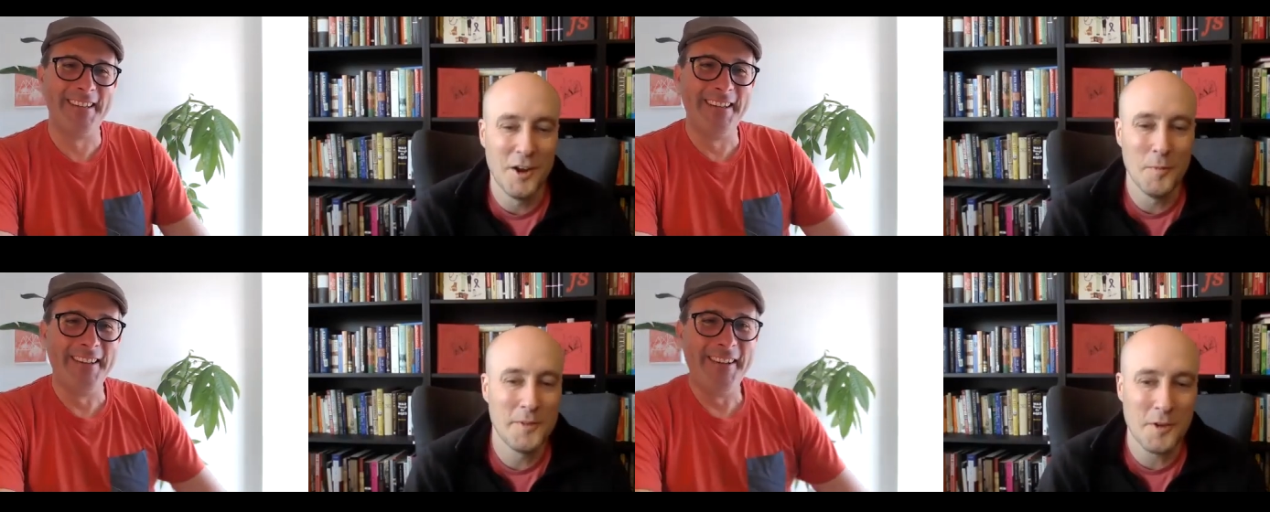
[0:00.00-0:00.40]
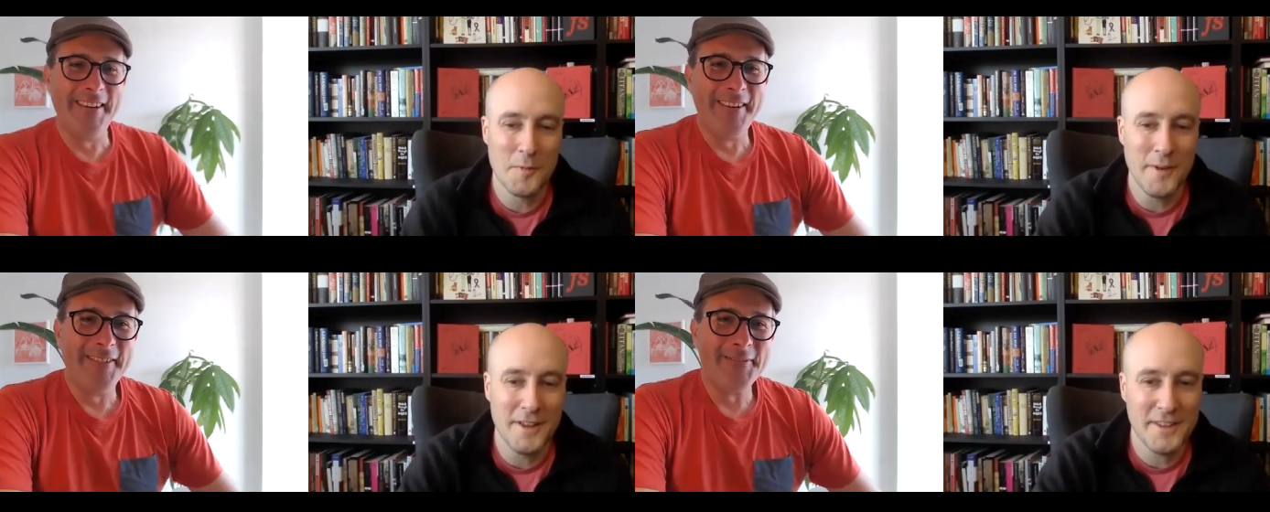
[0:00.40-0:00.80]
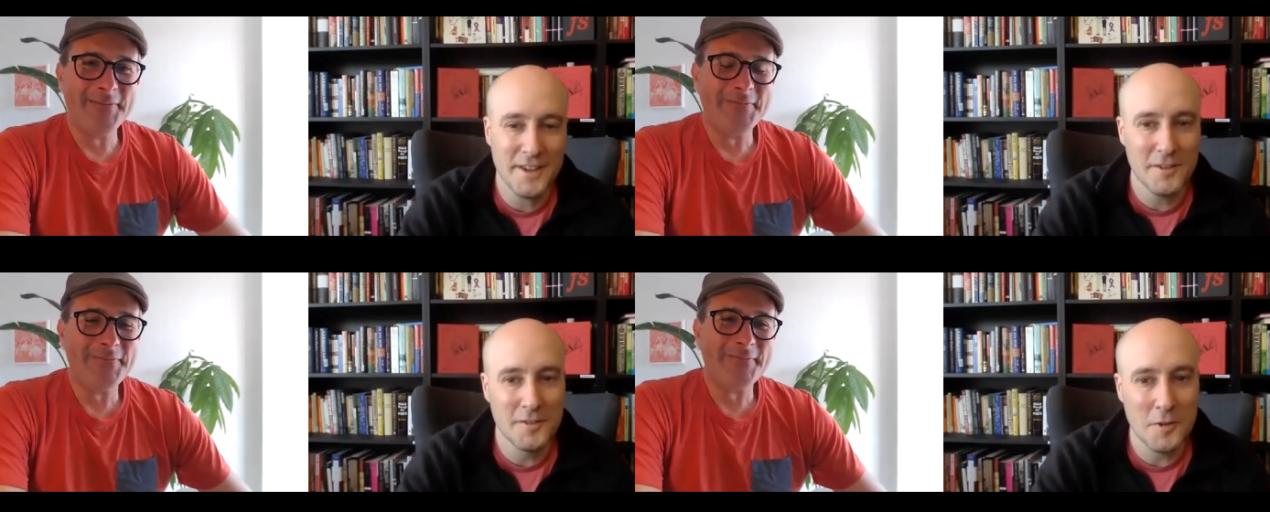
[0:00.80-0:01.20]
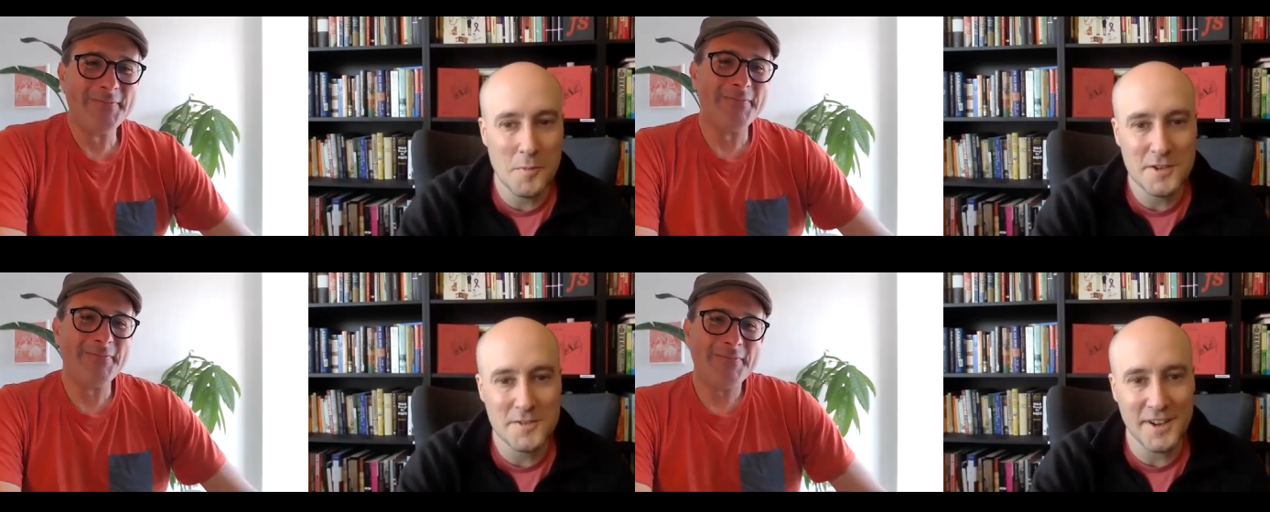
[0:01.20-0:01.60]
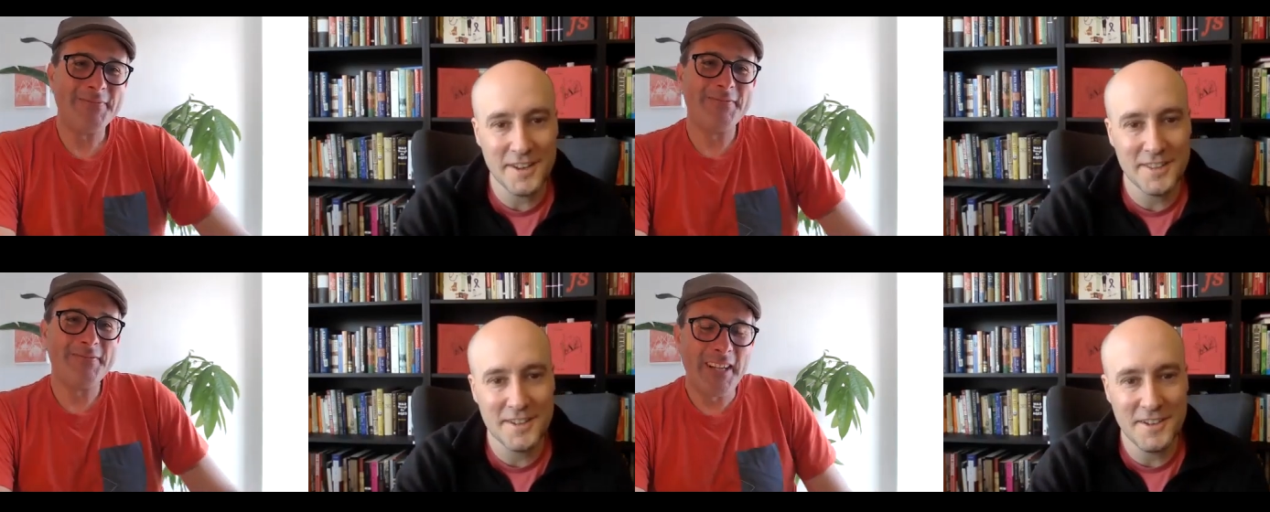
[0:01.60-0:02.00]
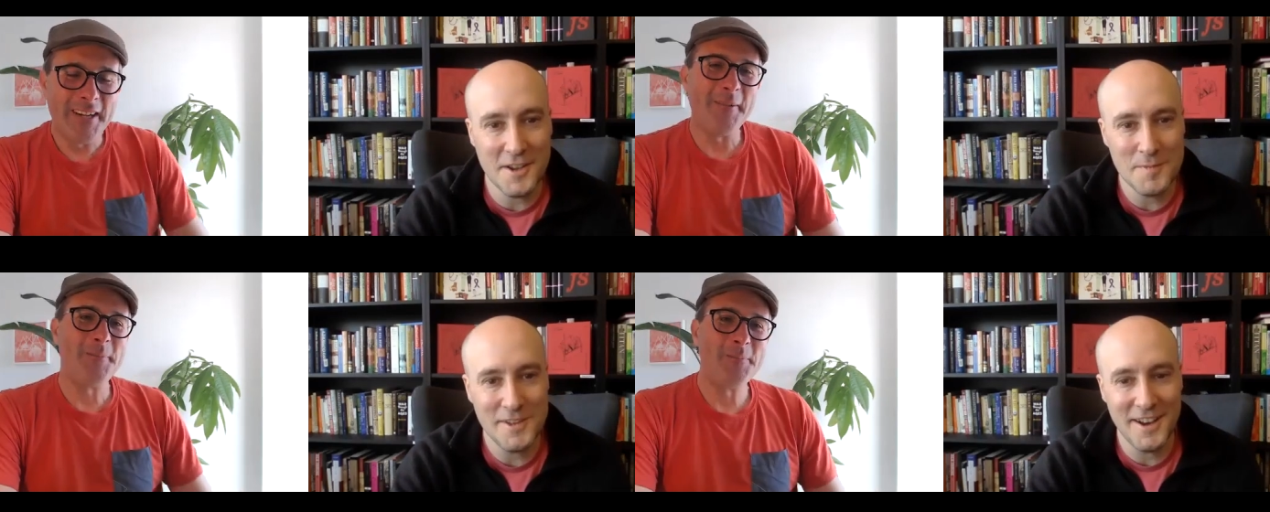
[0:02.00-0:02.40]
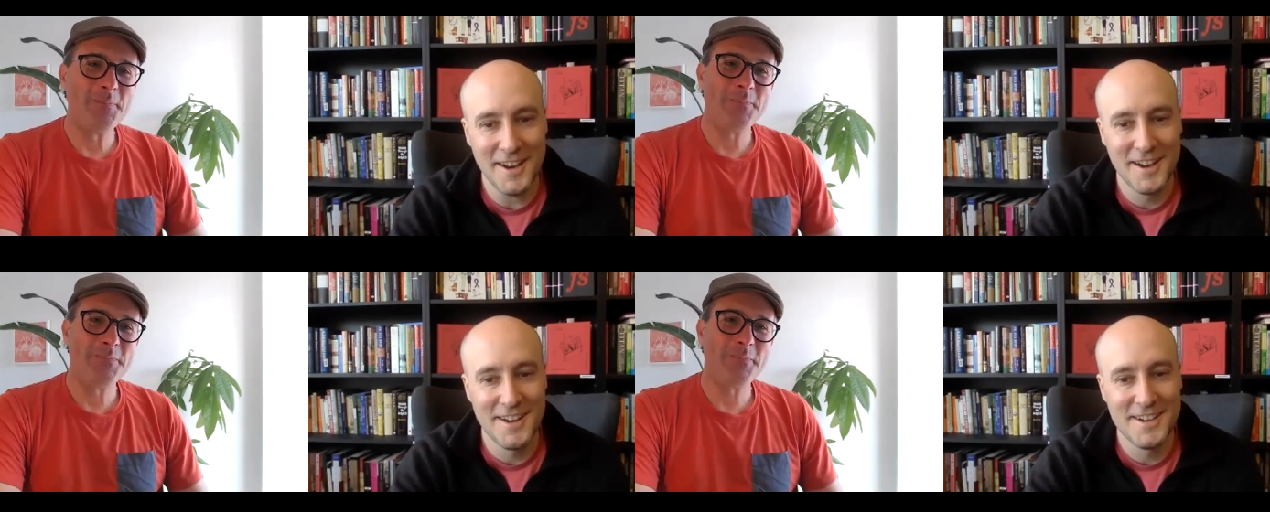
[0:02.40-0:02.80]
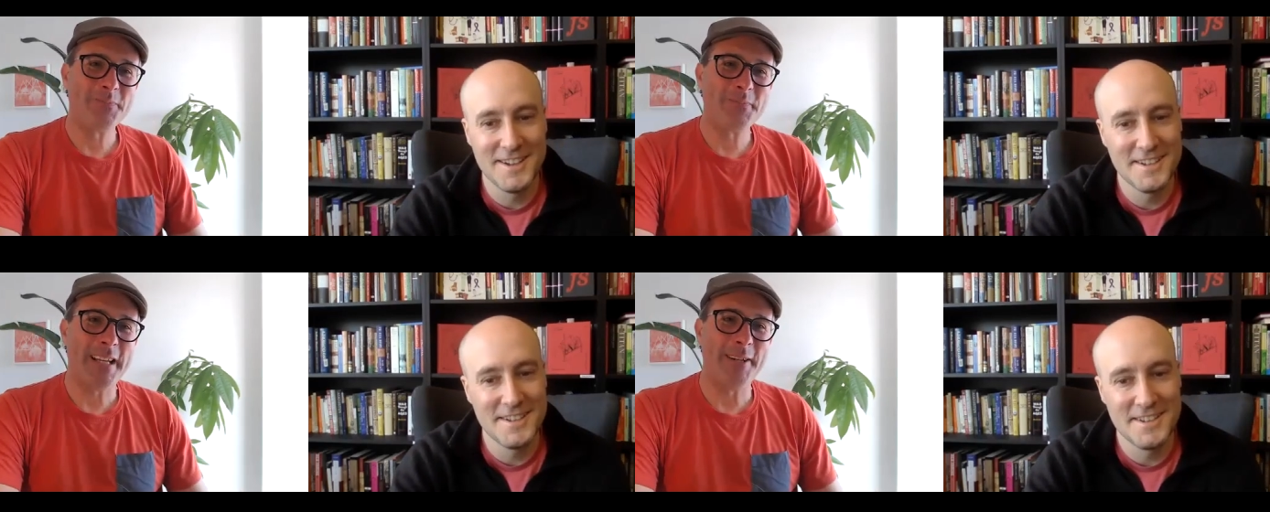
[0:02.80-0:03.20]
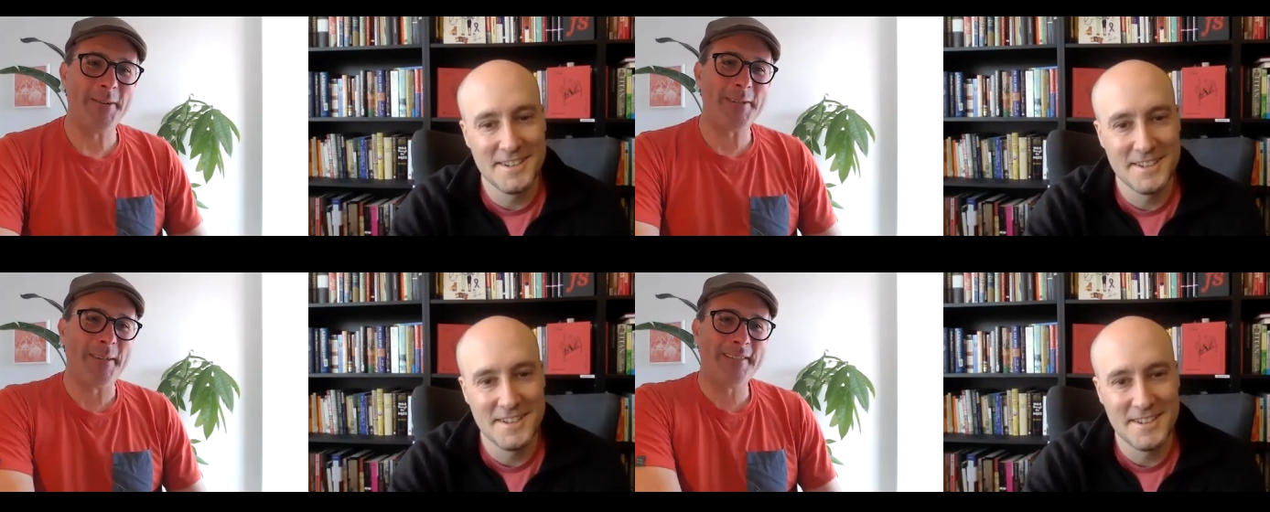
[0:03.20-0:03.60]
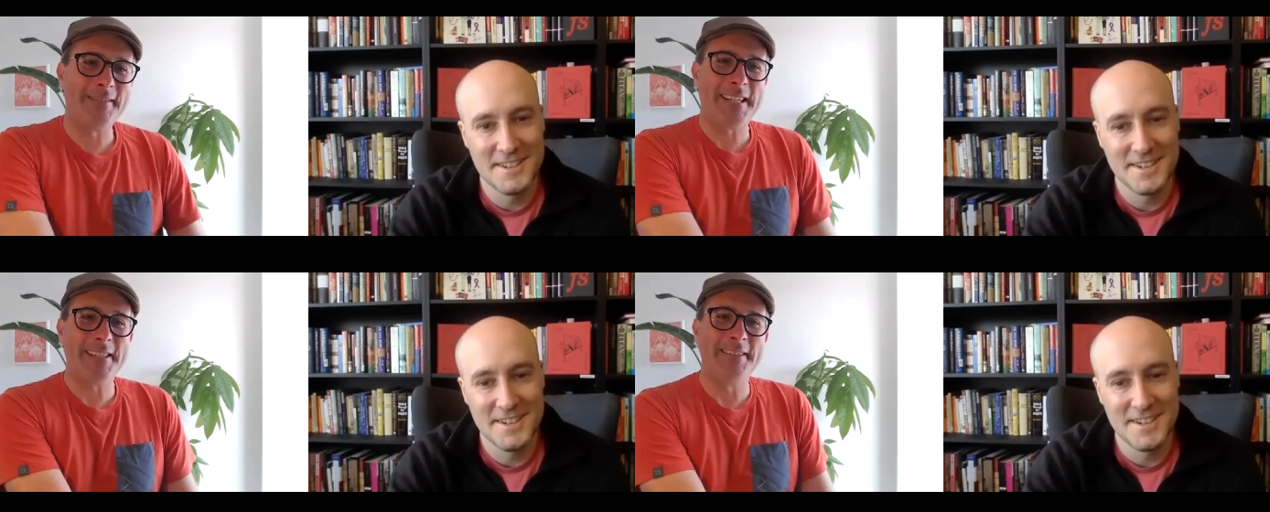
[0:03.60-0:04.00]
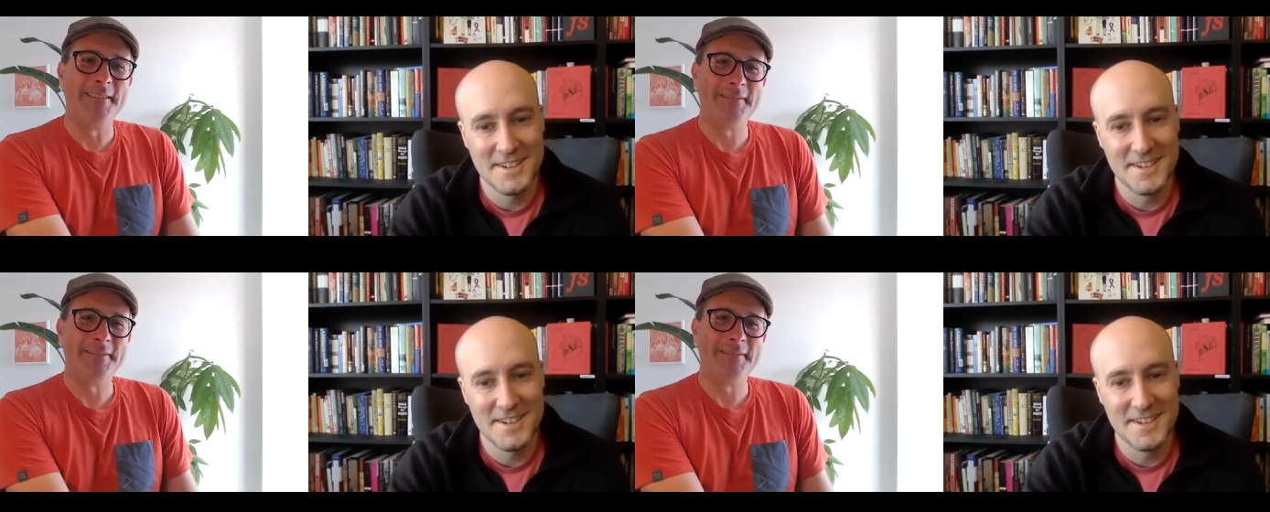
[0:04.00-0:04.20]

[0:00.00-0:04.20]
Speaker 1: I hope so, man. Thank you so much for taking the time today.
Speaker 2: No, no worries, man. Thank you.